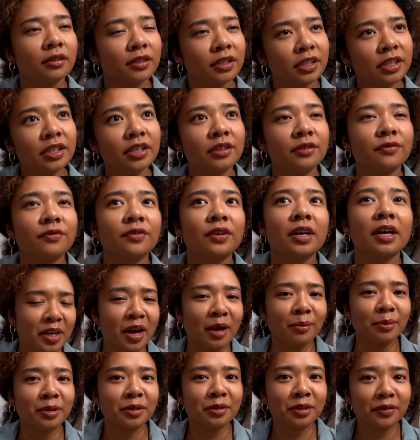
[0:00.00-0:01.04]
Eve. Yeah,
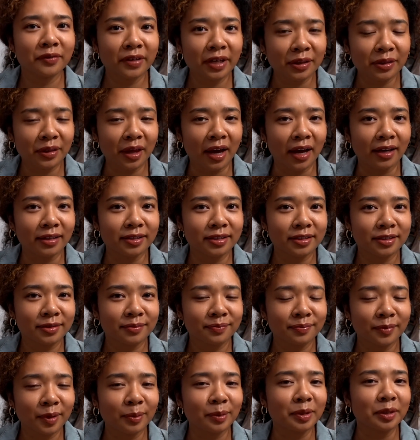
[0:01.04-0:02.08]
I'm gonna leave it at that.
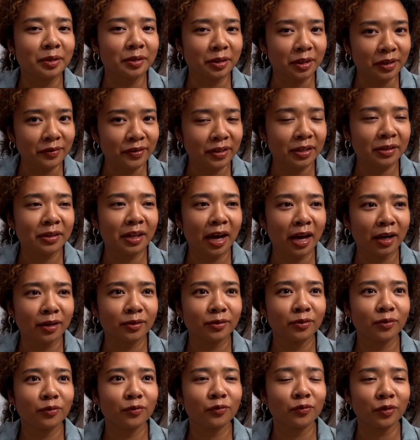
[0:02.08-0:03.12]
I'm gonna leave it at that
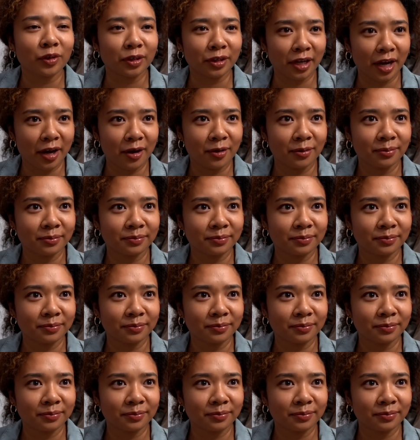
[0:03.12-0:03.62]
for now.